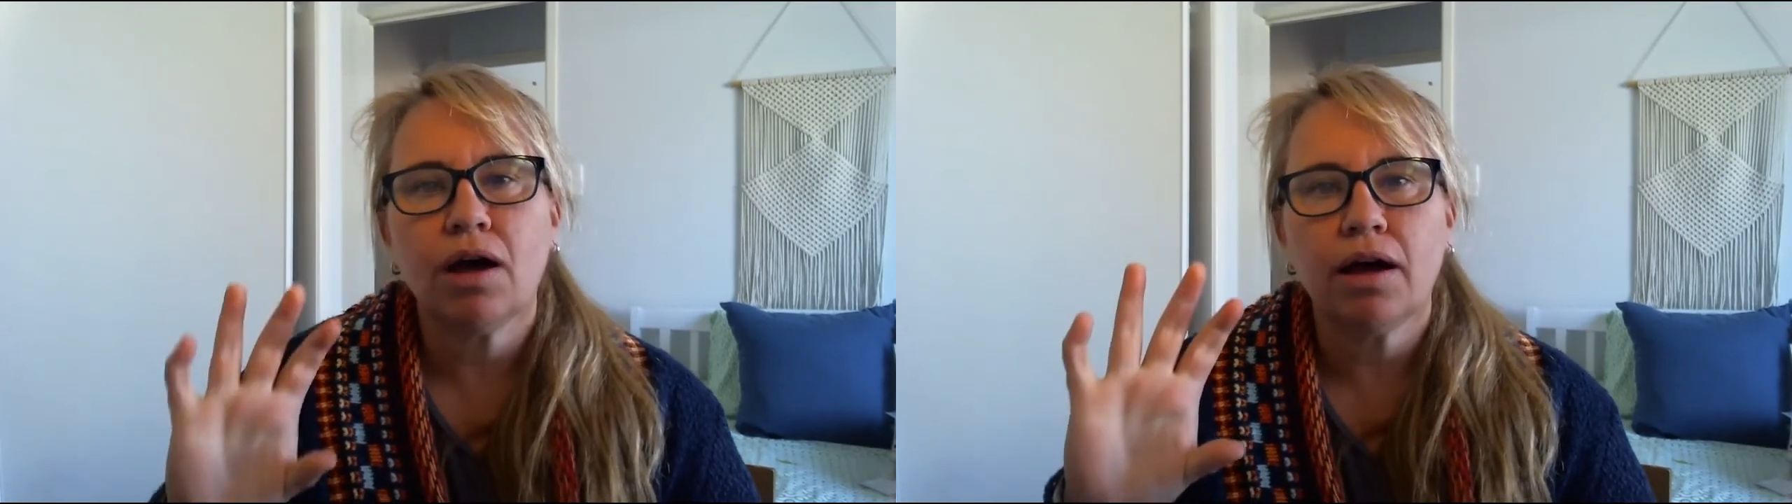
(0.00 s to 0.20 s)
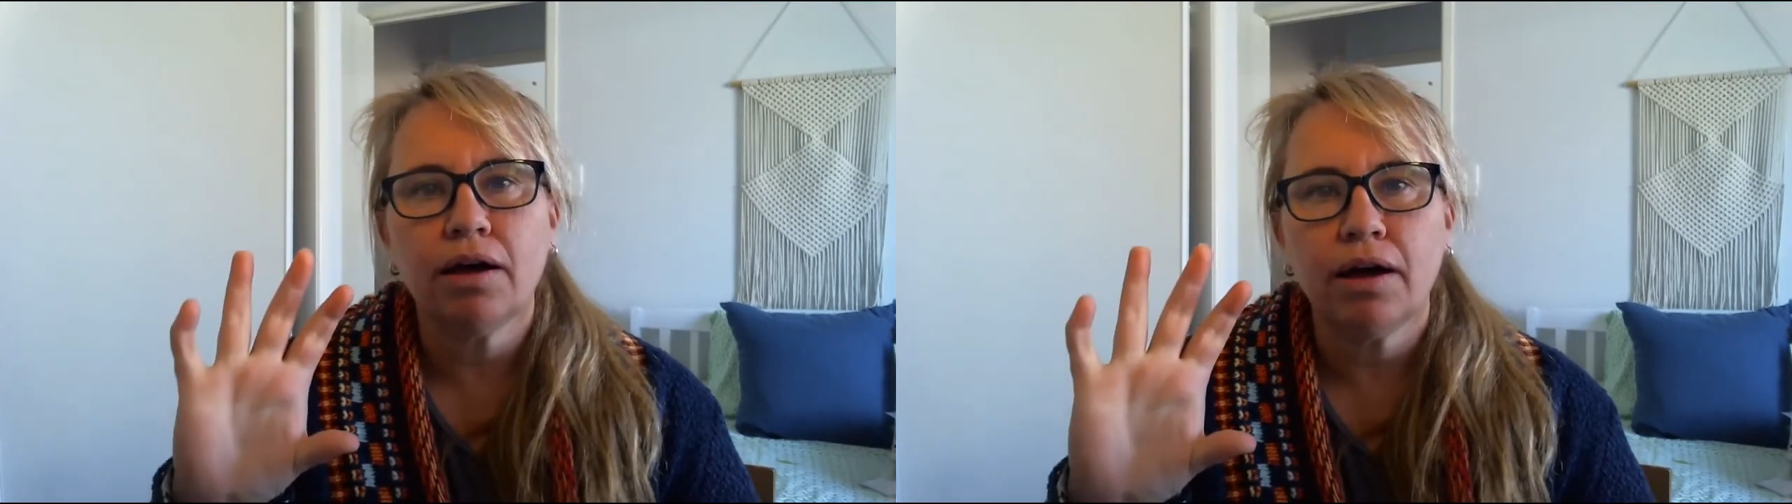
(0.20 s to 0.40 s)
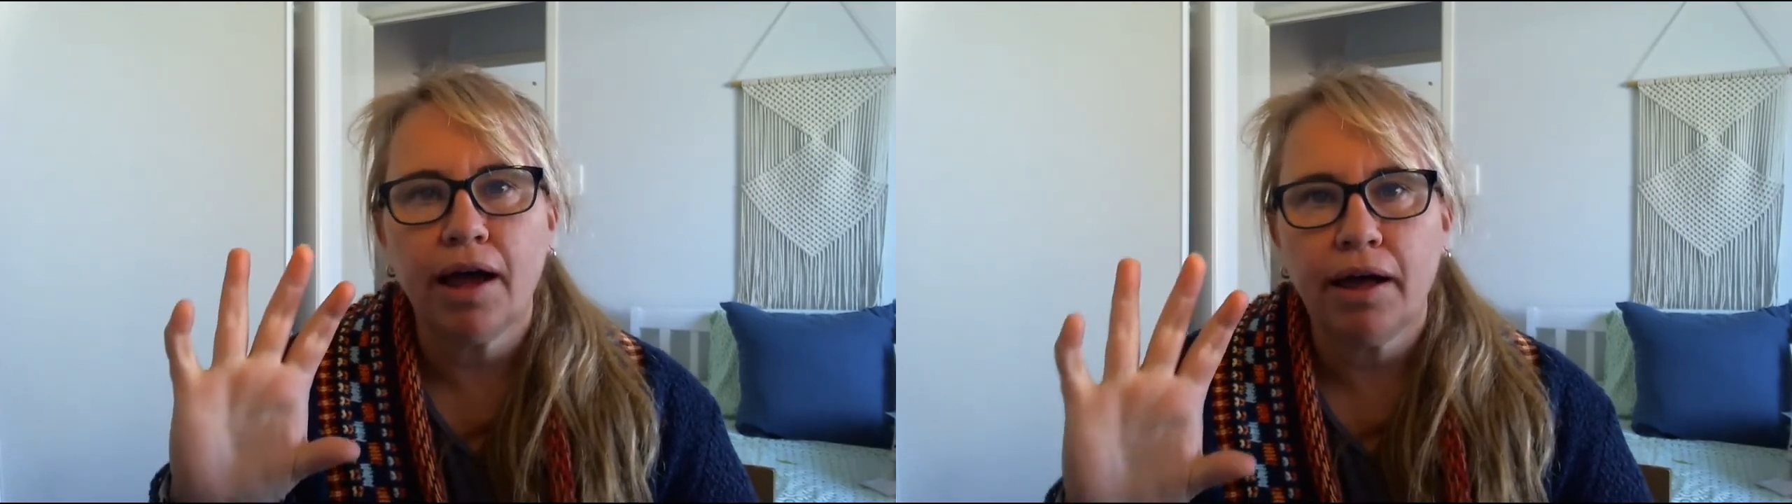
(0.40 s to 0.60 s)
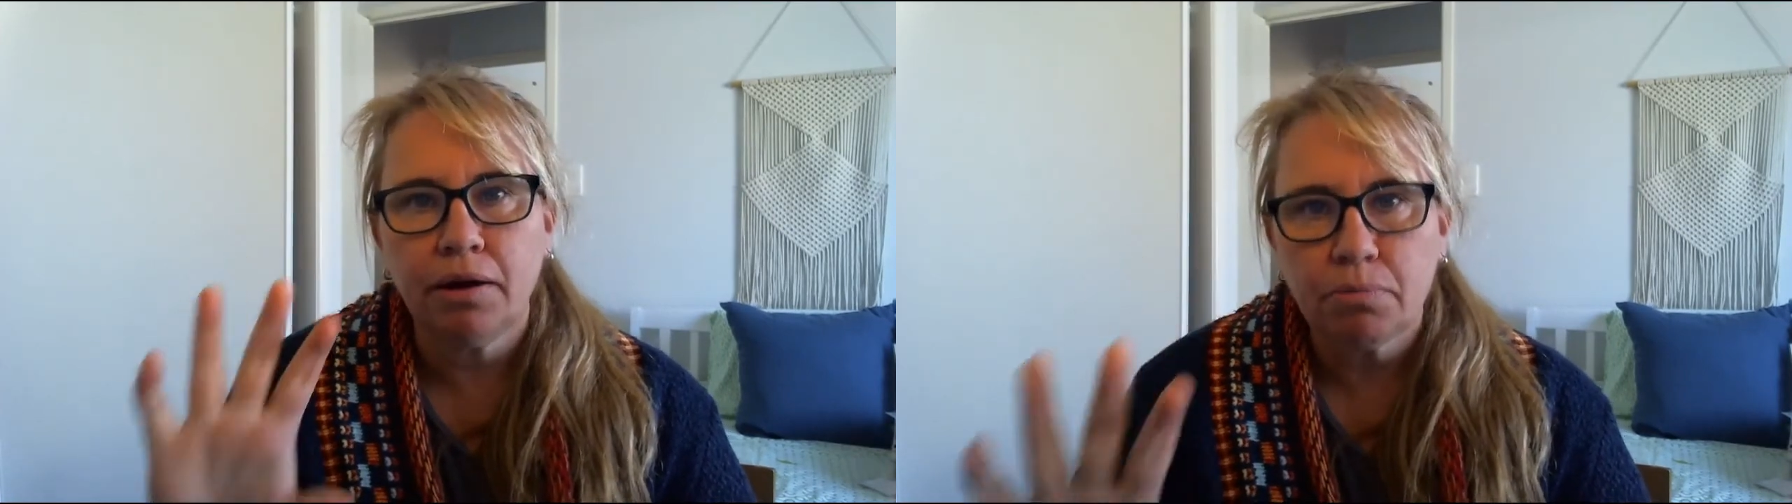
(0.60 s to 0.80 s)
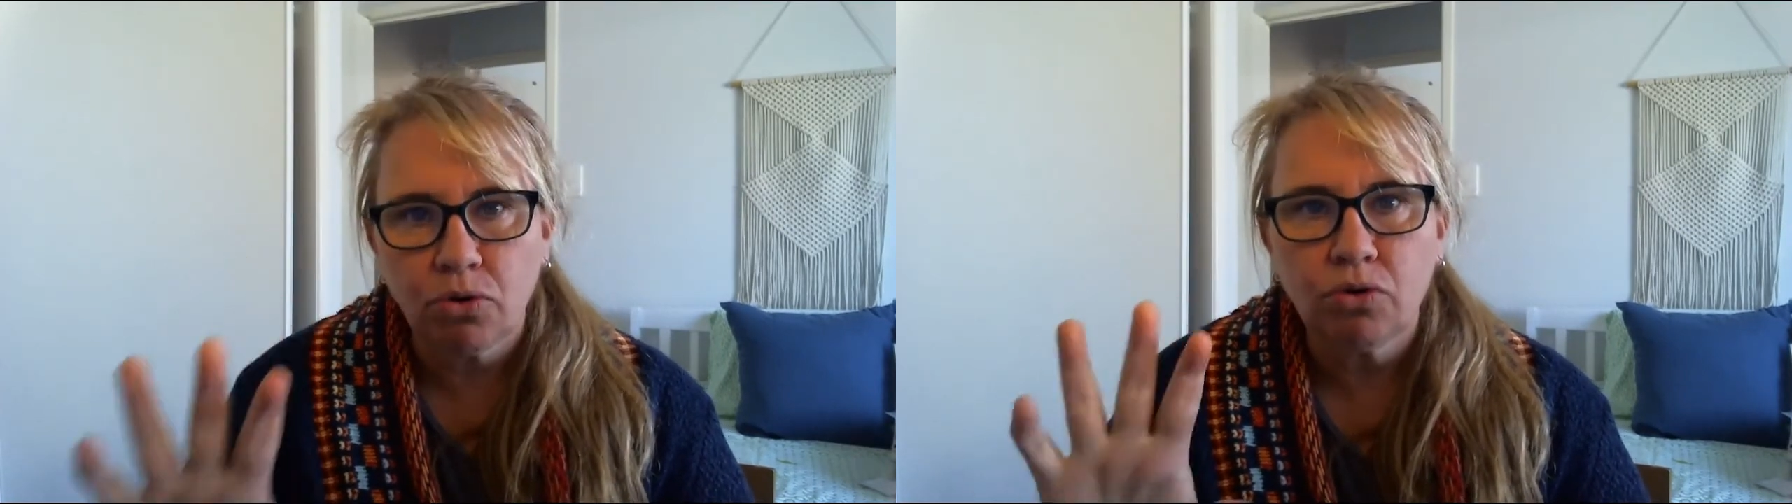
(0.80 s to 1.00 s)
An
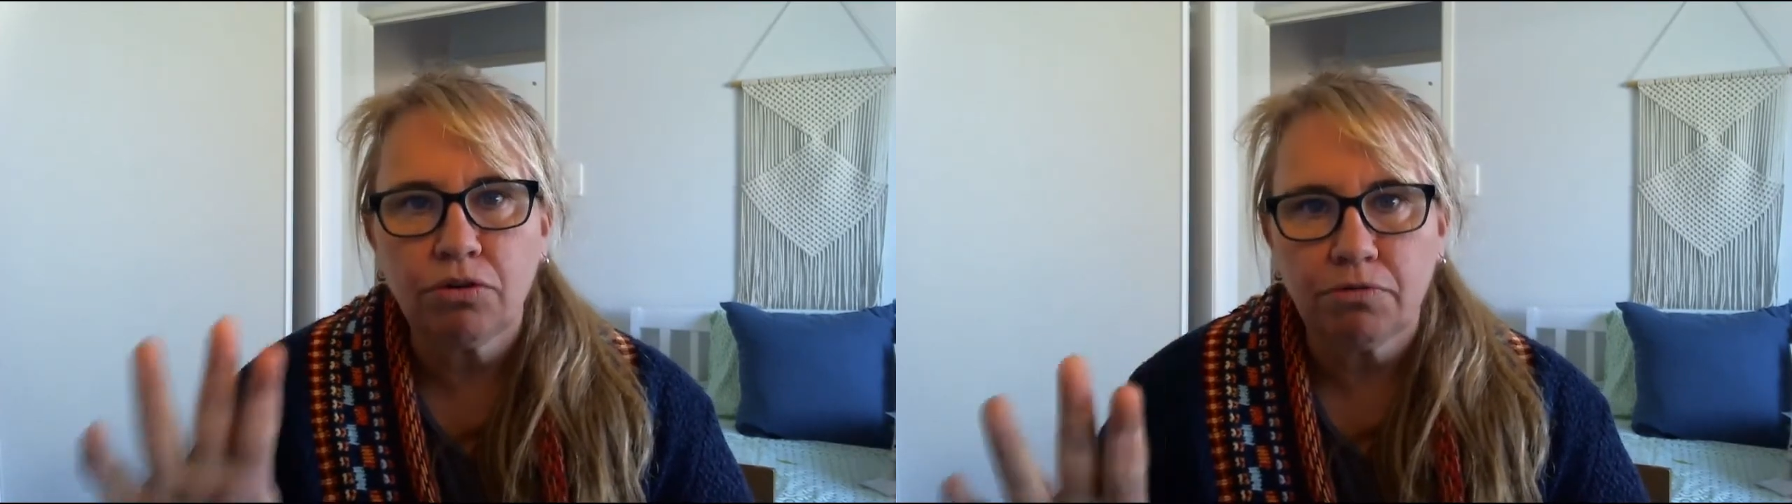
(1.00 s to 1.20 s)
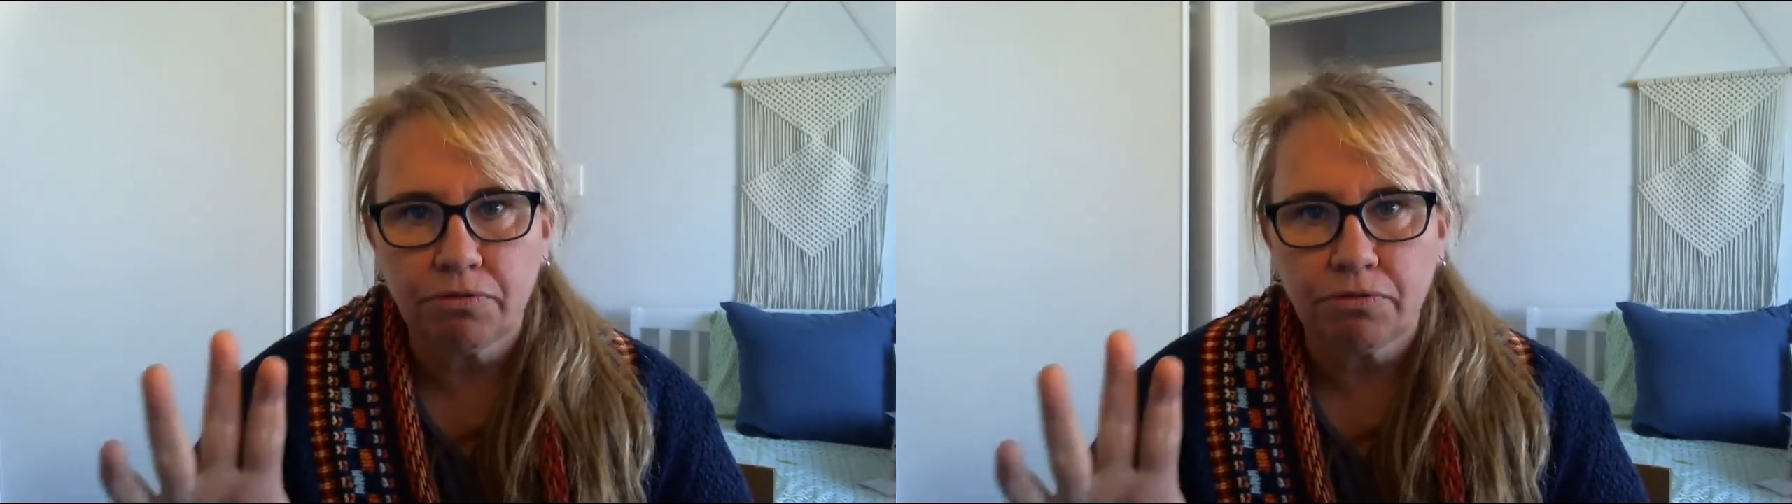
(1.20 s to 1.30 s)
important